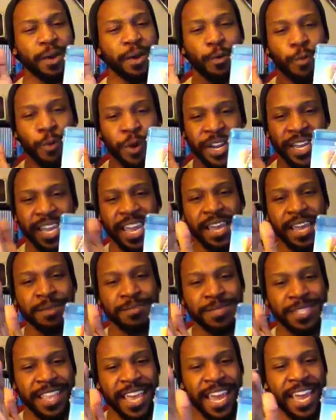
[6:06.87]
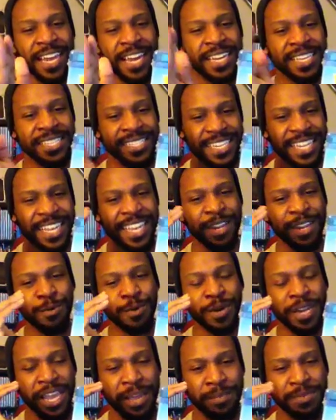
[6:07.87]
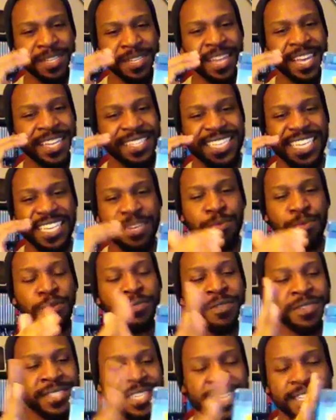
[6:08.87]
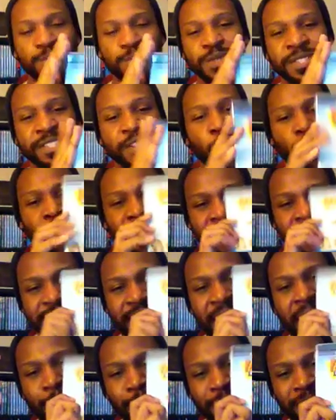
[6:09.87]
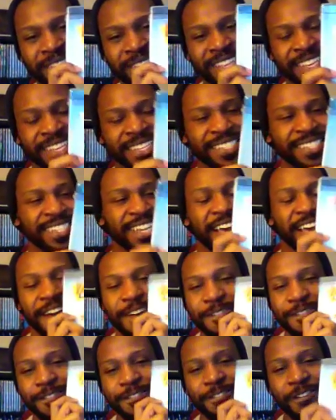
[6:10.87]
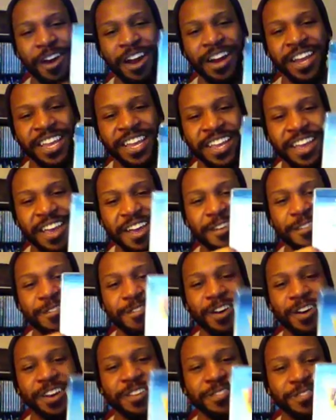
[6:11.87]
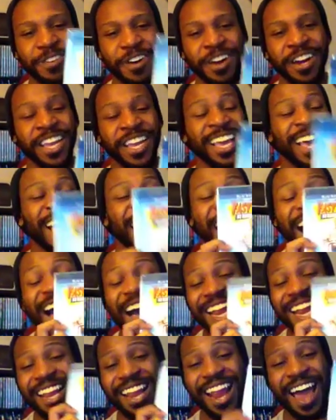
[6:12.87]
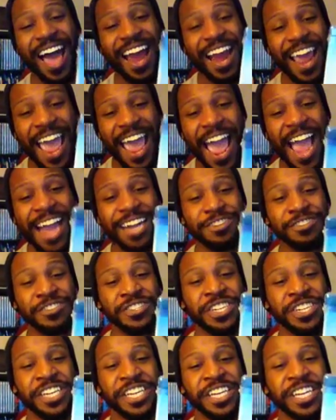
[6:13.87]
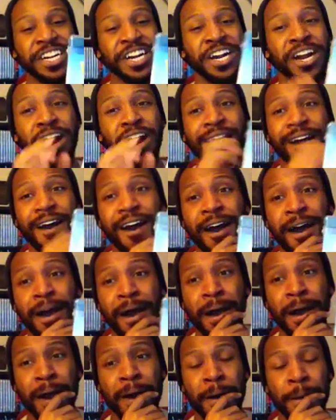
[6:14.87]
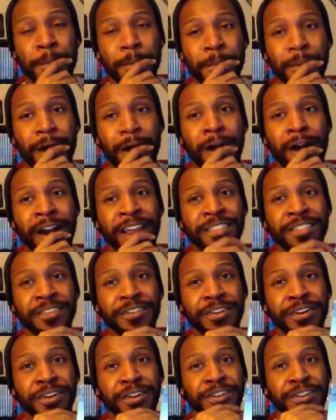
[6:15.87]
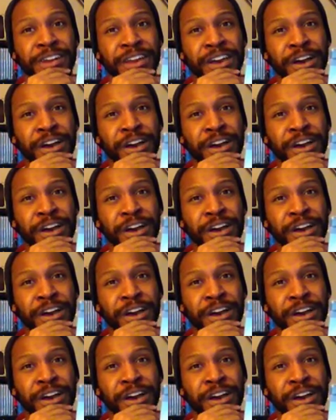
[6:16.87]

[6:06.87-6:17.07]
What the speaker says: when it came to the '80s and when it came to like teen movies, this was on the top of the list. Funny. A lot of actors in here are either